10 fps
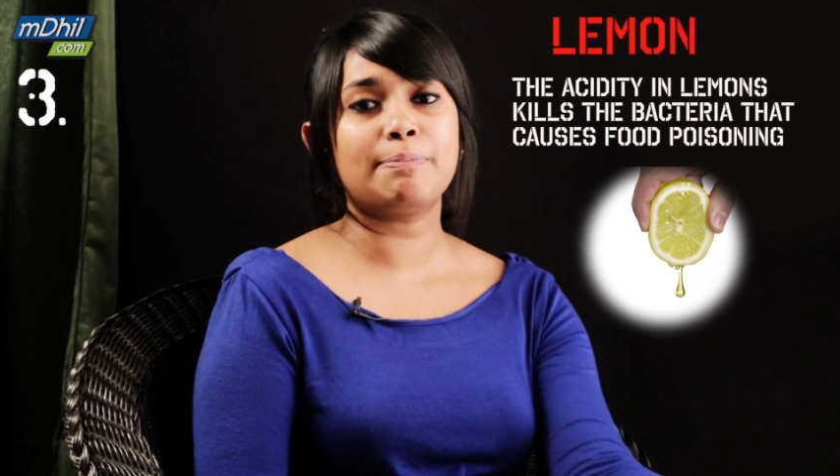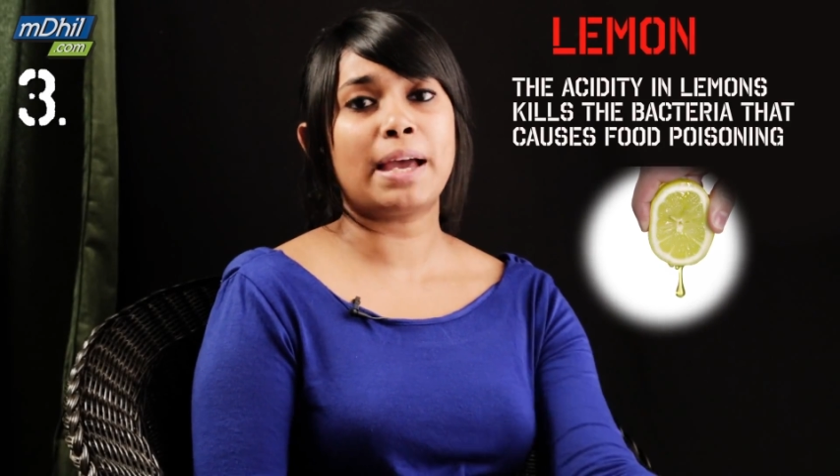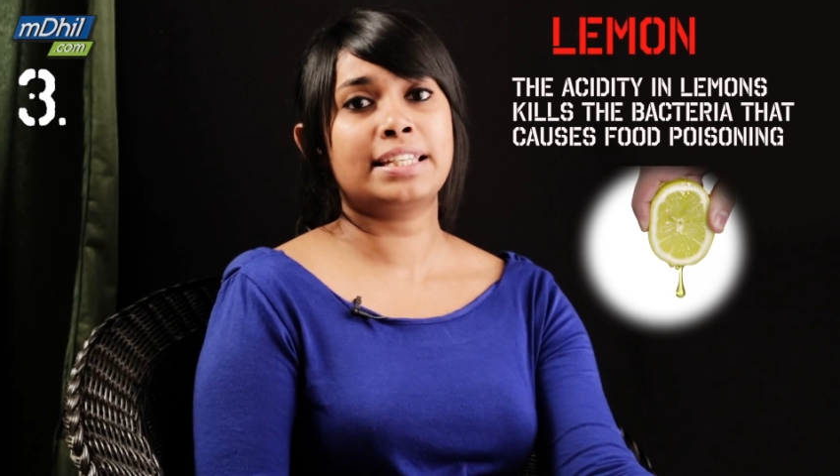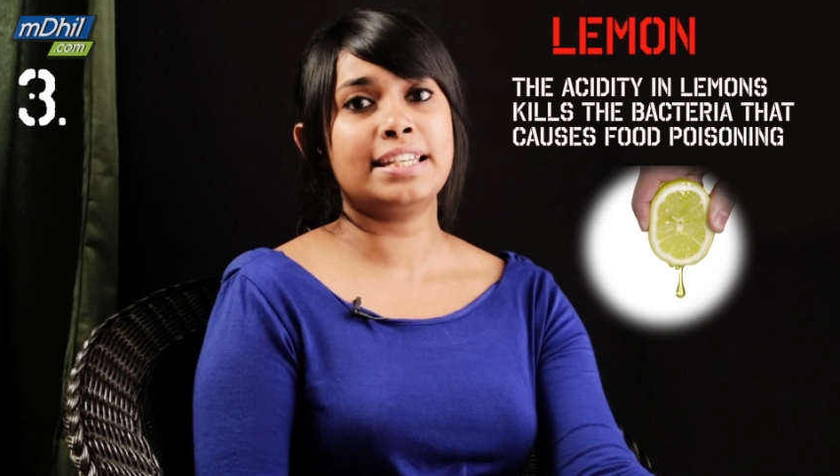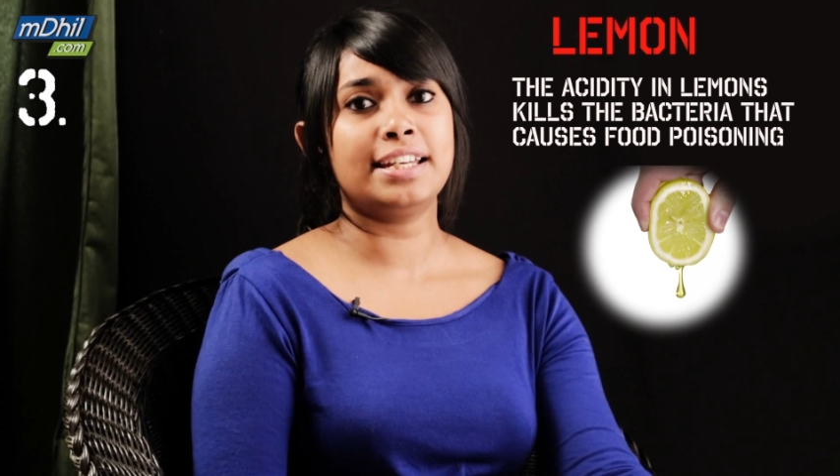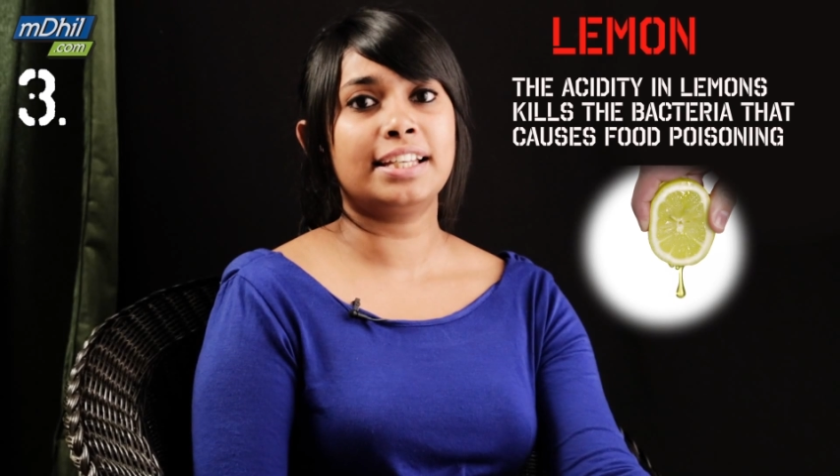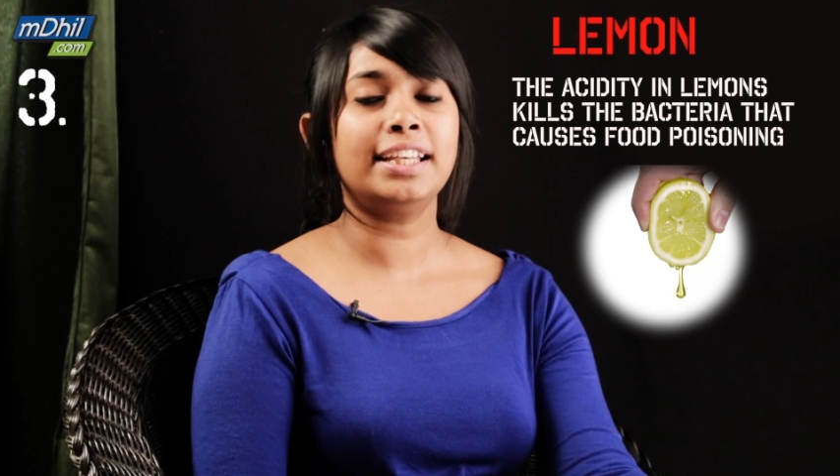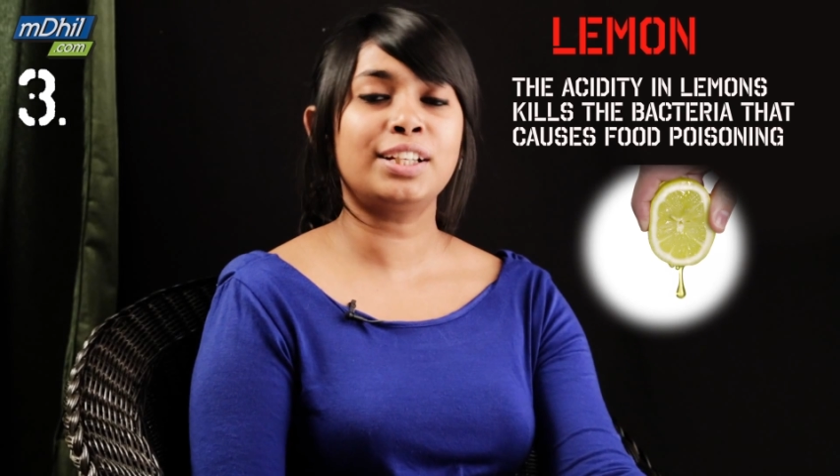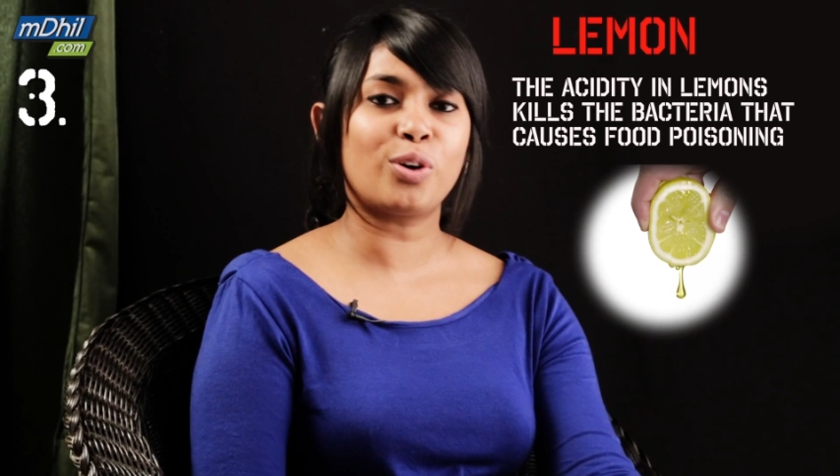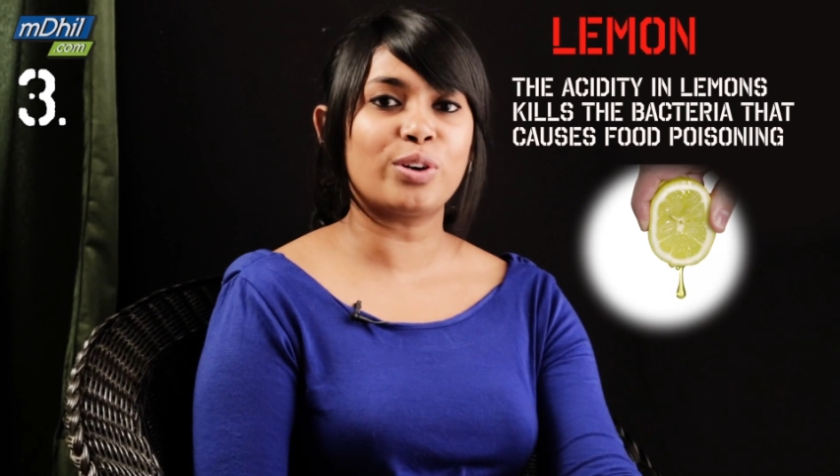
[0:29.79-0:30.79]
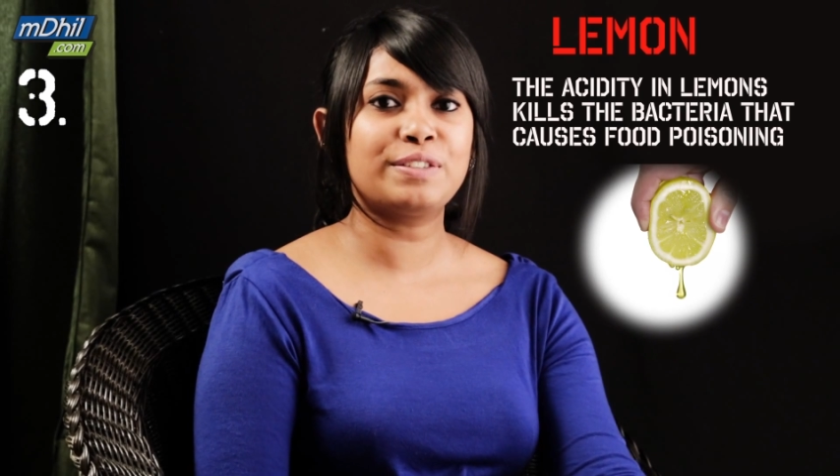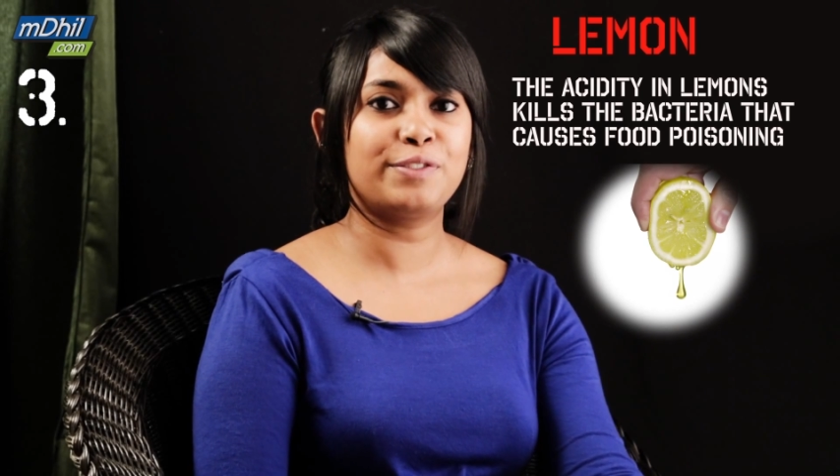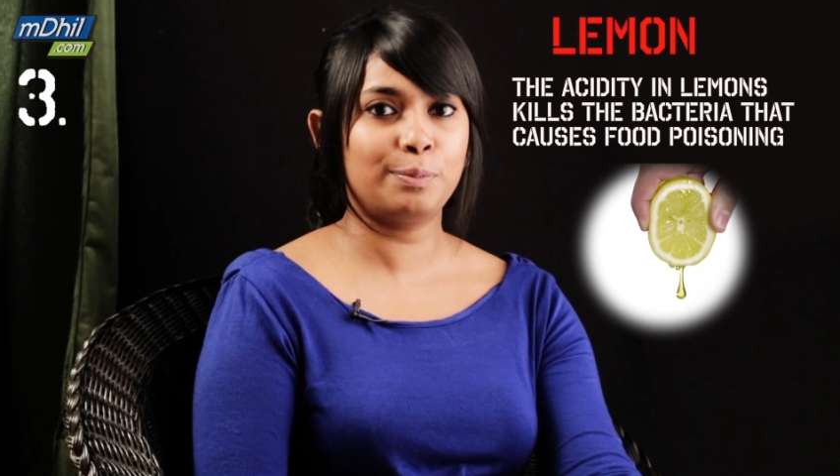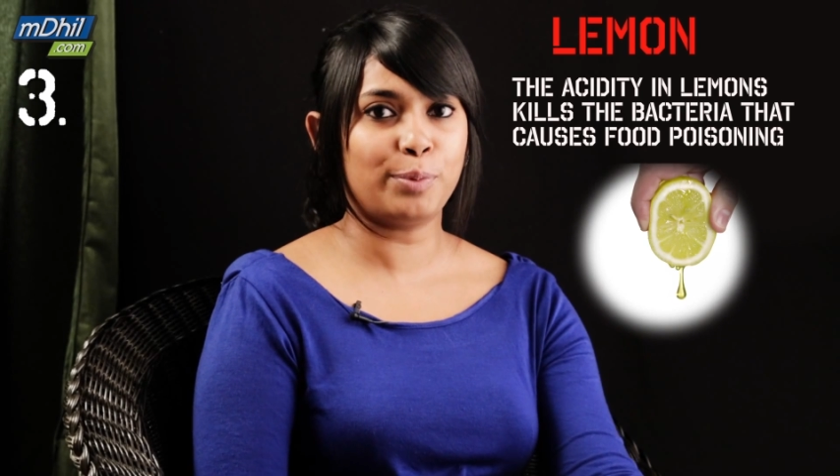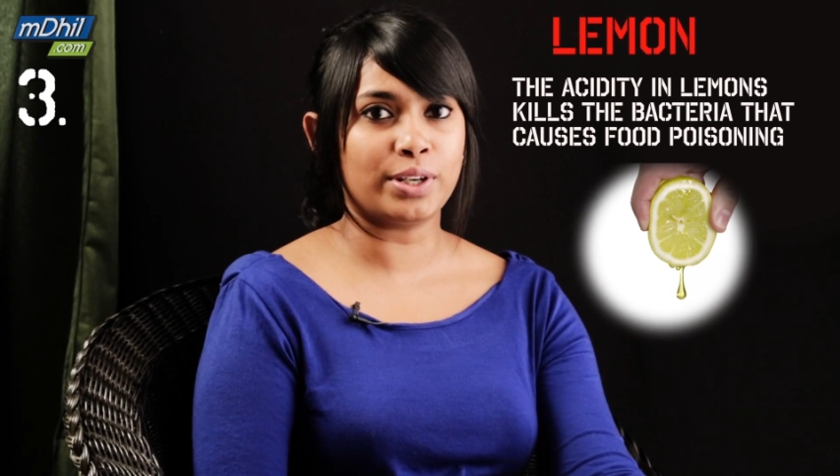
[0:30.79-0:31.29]
bacteria that cause
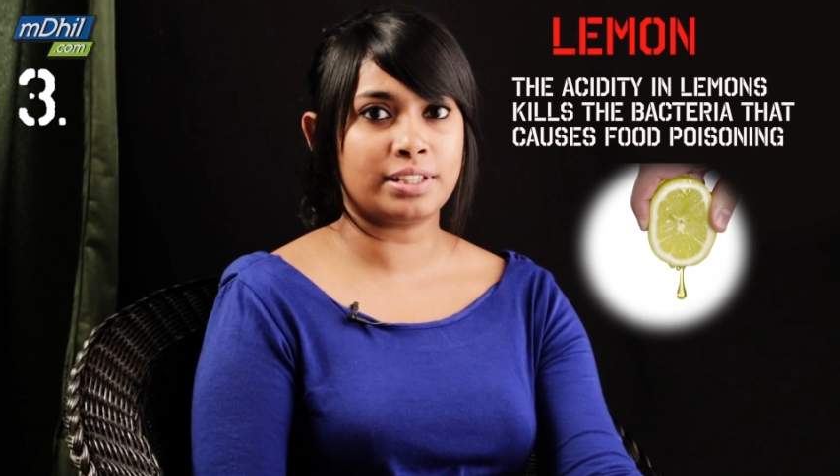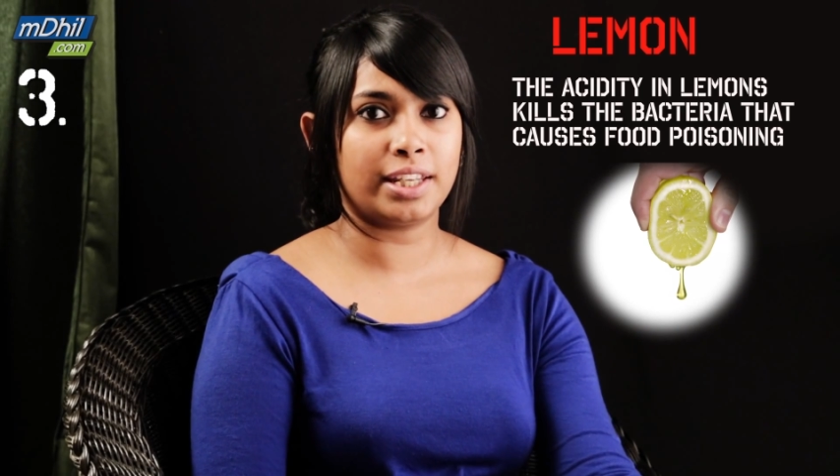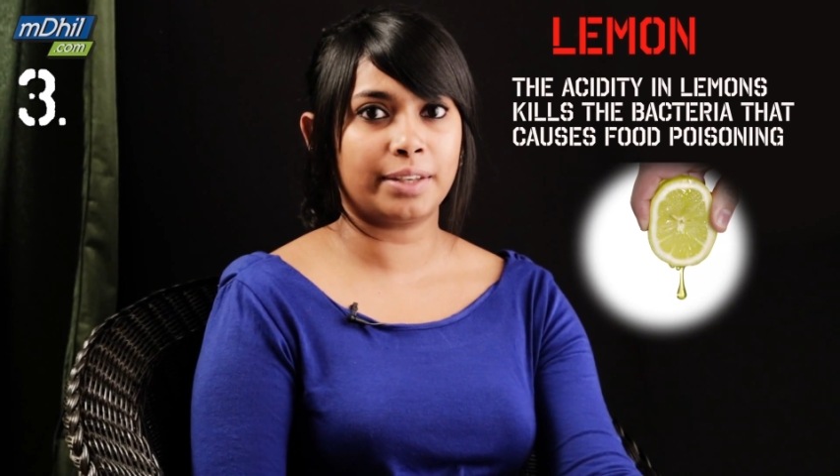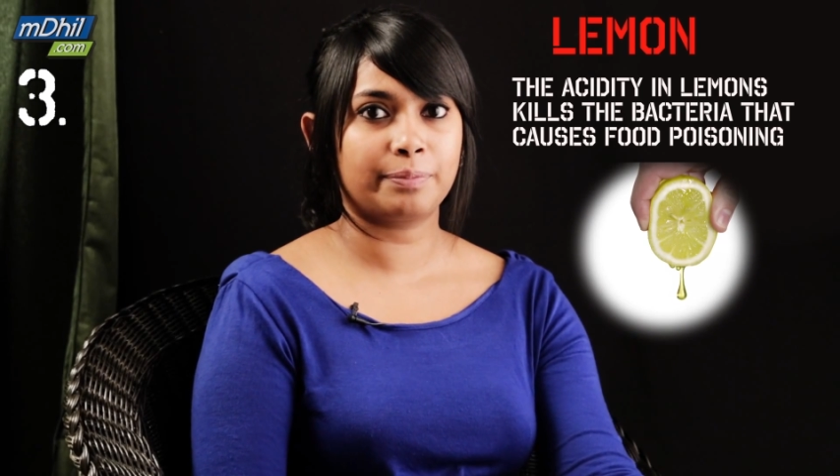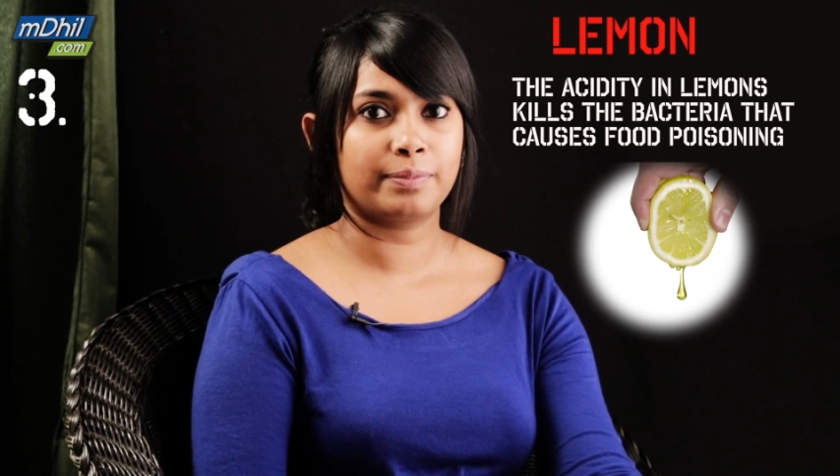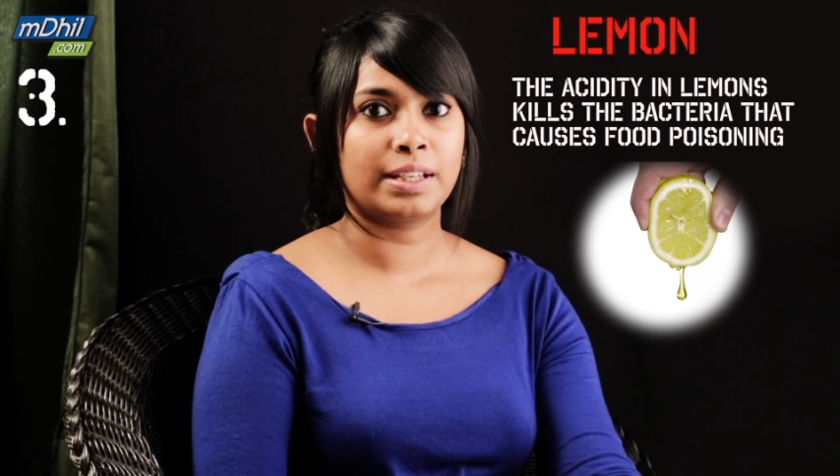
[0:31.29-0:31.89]
food poisoning.